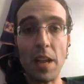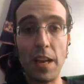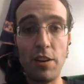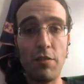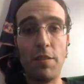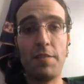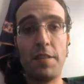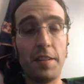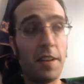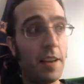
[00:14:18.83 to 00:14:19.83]

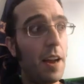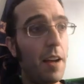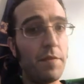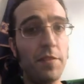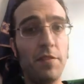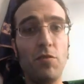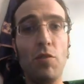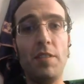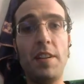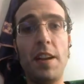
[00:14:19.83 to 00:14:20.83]
Interestingly enough, there's a
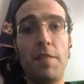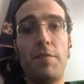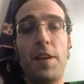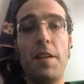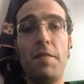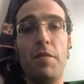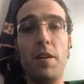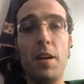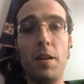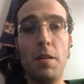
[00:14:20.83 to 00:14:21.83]
tortilla flavor
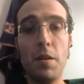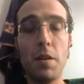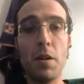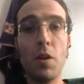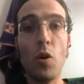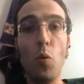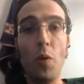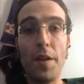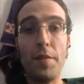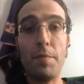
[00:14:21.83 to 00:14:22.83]
in here
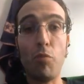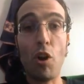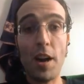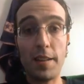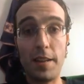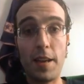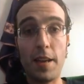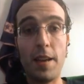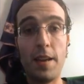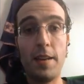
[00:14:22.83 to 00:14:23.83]
with
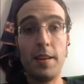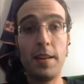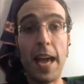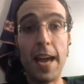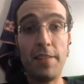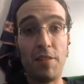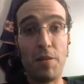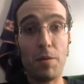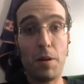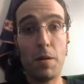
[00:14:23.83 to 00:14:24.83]
broccoli and queso.